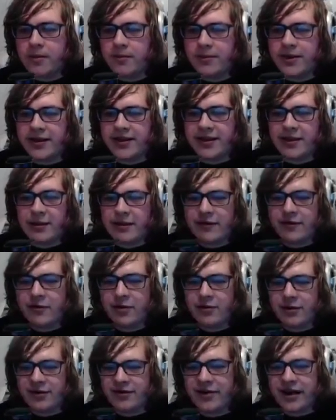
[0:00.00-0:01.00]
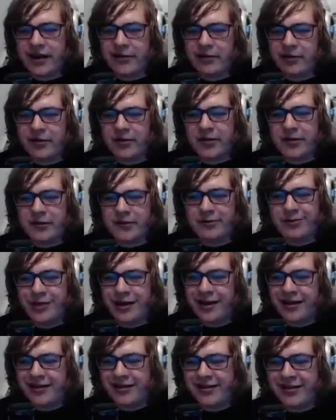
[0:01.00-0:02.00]
Yeah, the gimmick of Toy Block Tower is always
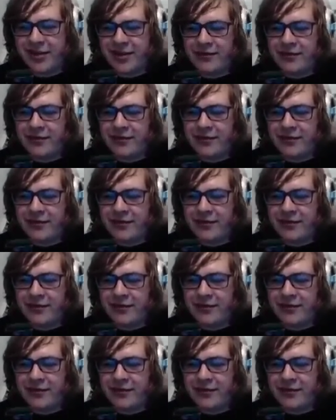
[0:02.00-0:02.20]
blocks you see